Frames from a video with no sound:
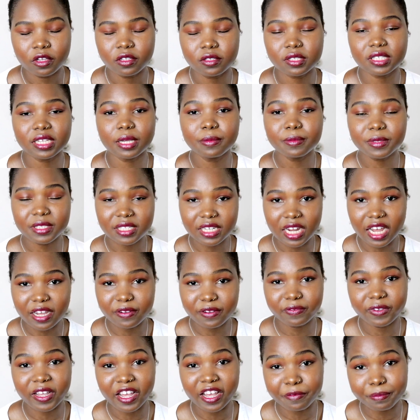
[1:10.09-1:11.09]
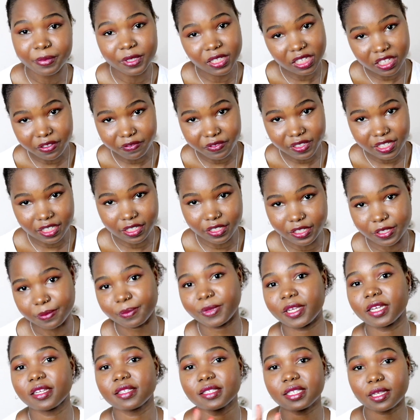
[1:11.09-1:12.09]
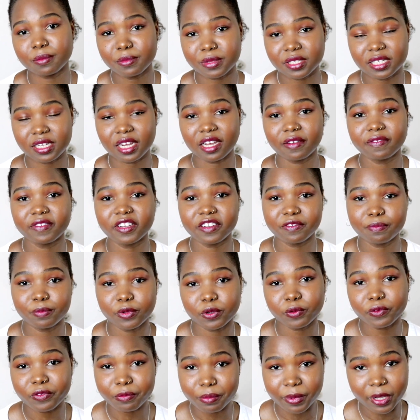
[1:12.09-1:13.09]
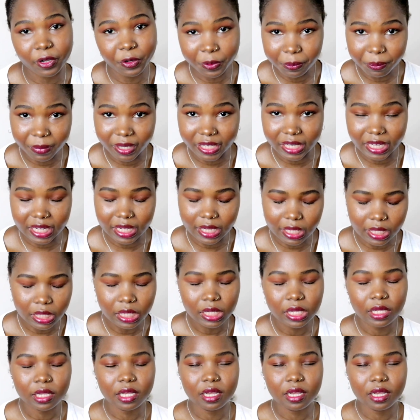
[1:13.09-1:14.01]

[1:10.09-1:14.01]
Some stuff have been gifted to me and some stuff I've bought with my own money.